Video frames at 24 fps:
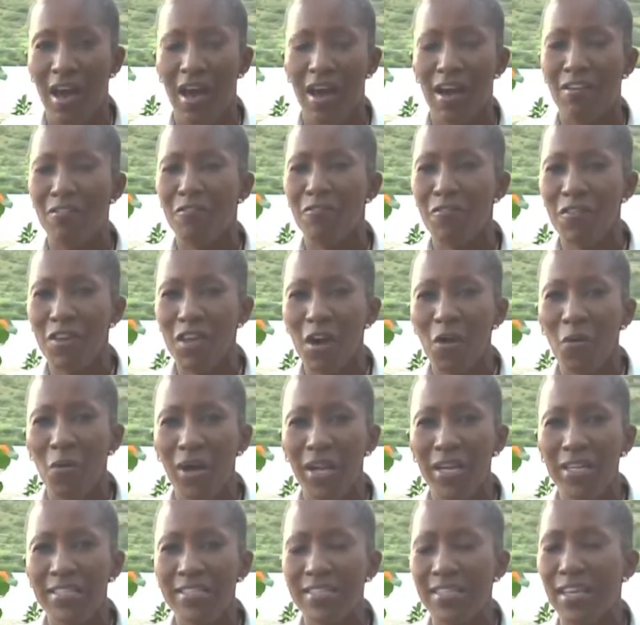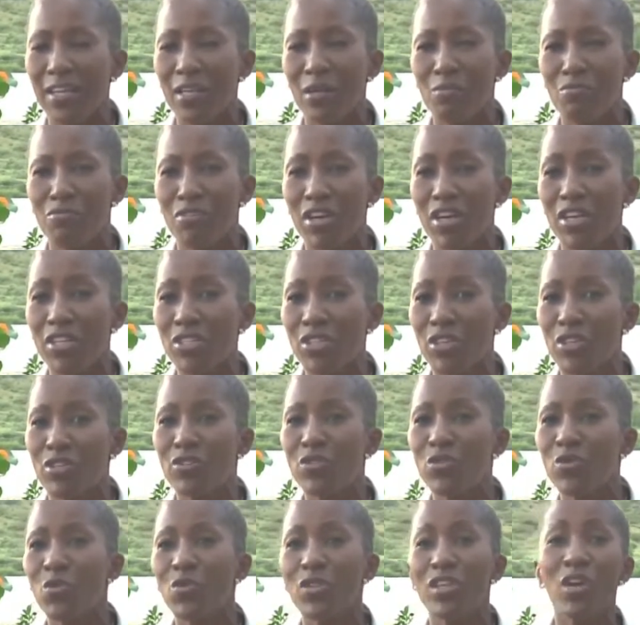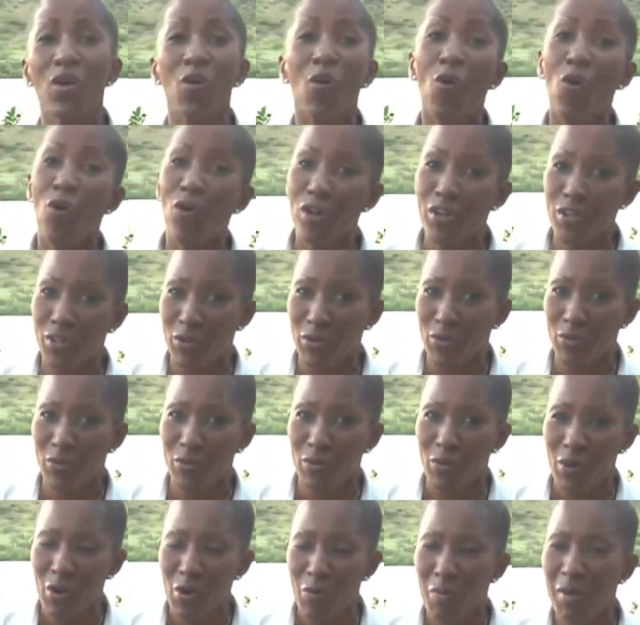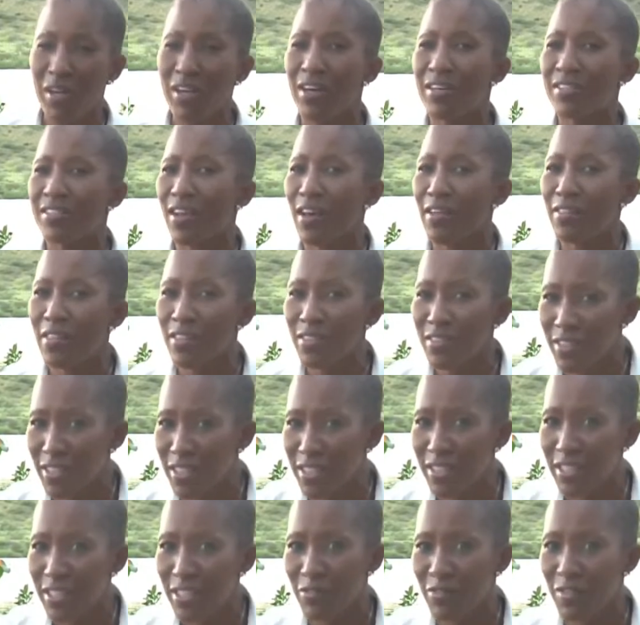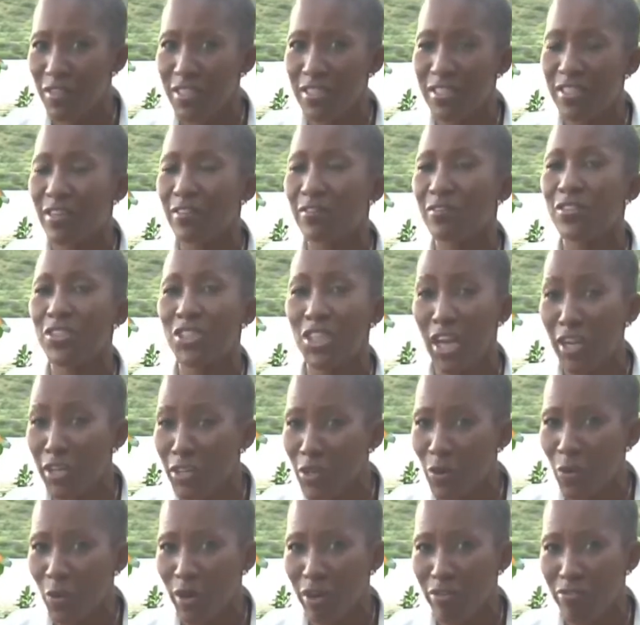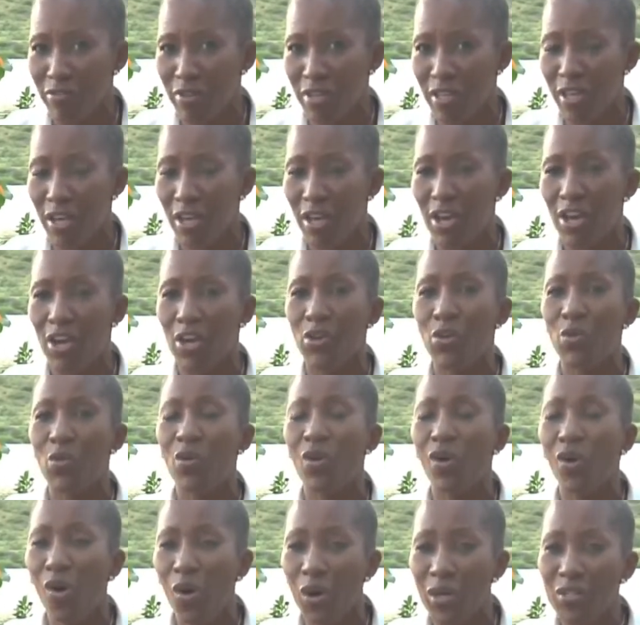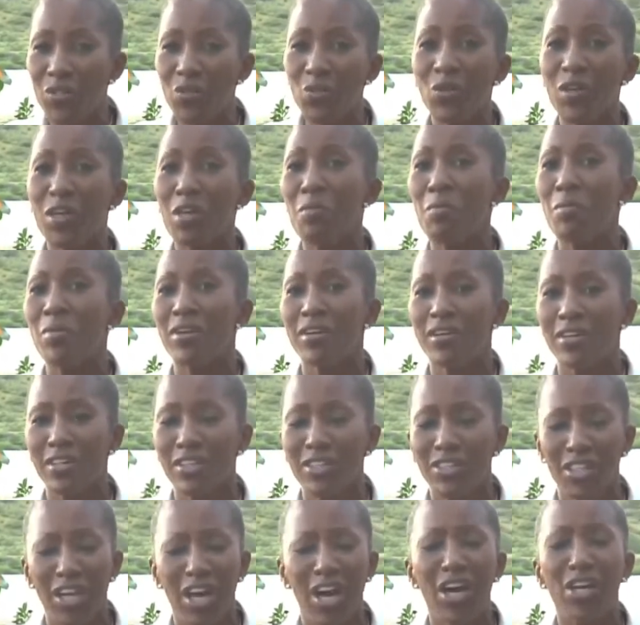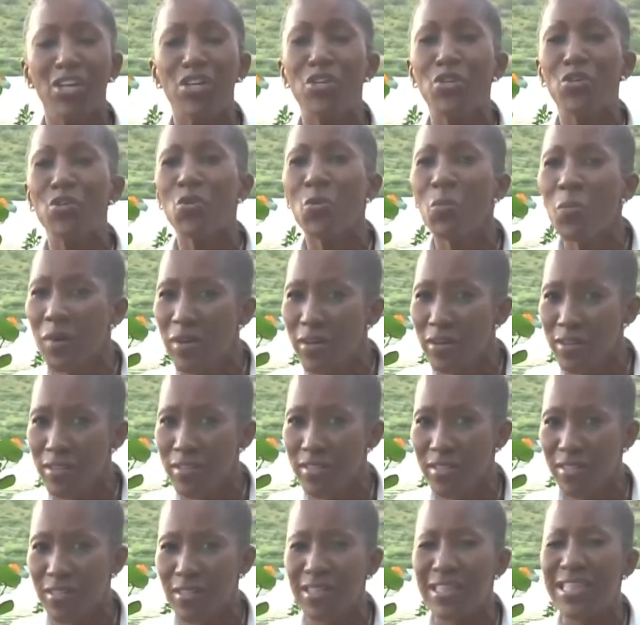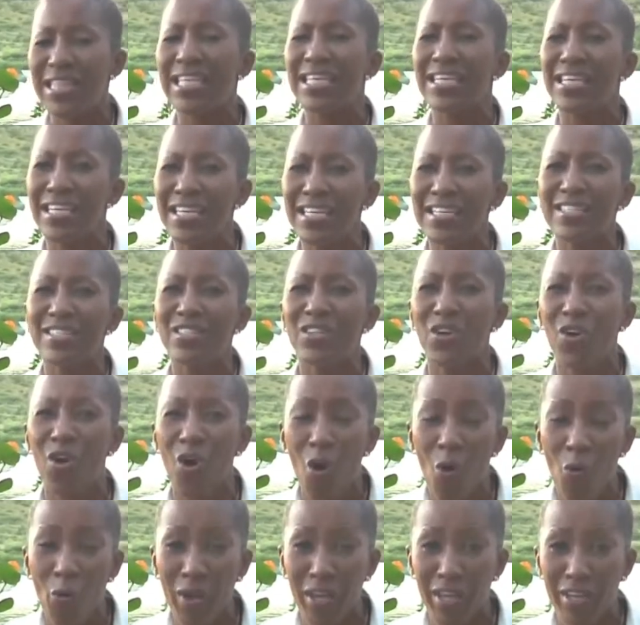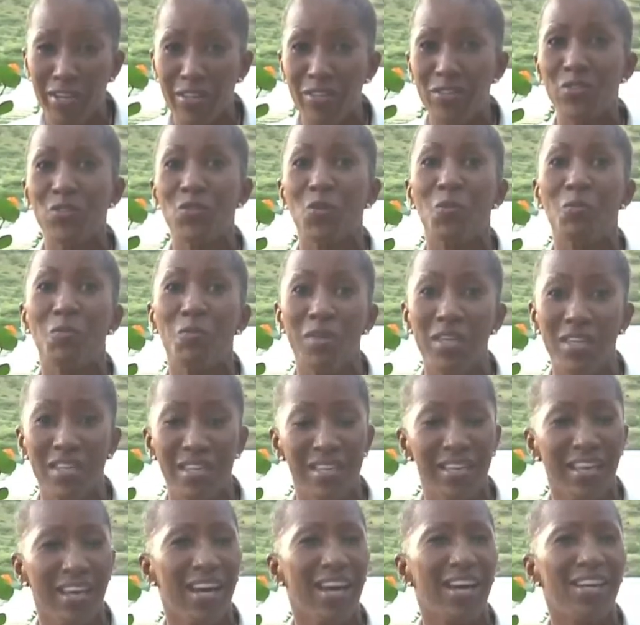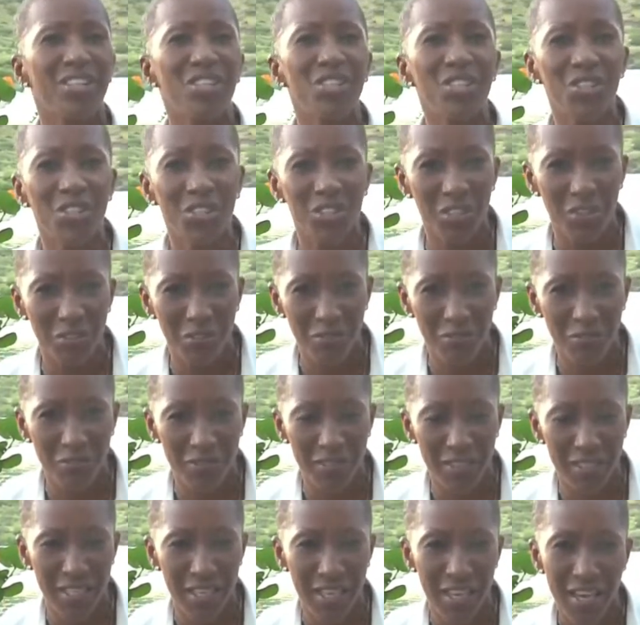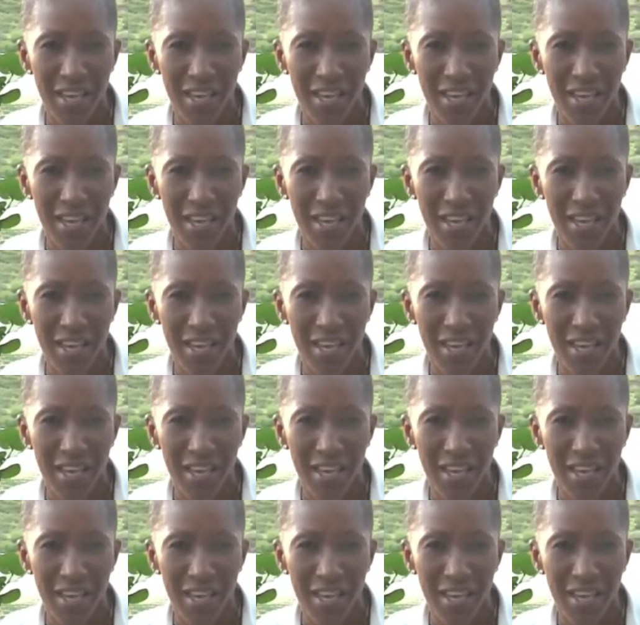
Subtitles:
A farewell celebration to the old you. Because on the 31st of January, you are going to emerge a new person. There is going to be a shift.